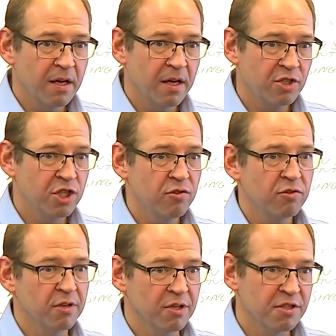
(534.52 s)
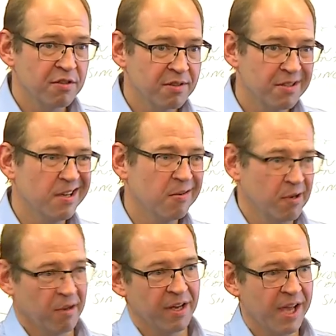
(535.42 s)
insurers don't
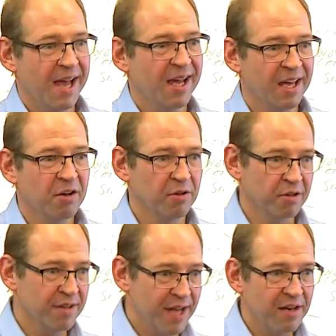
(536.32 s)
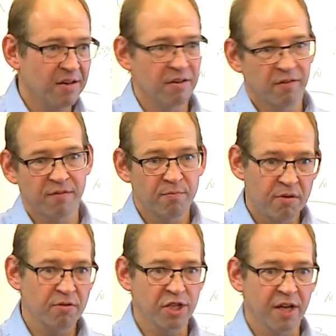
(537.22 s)
like hanging on at the end of
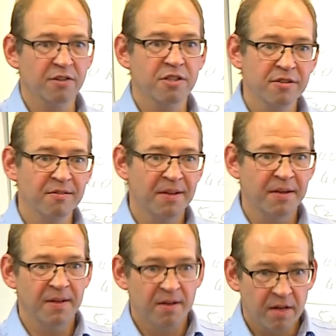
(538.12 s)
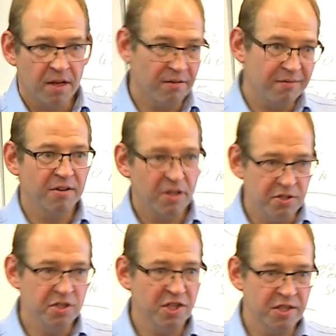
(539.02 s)
projects and
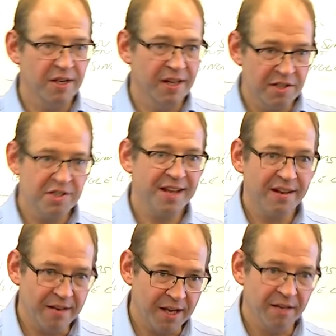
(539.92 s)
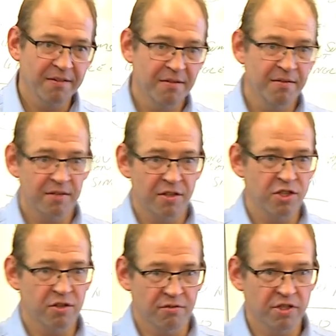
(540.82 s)
consistently extending the
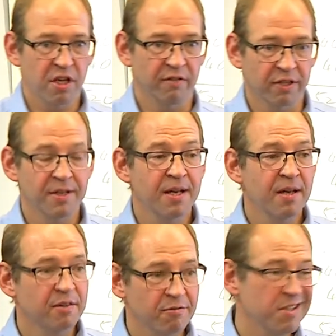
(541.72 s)
insurance cover. The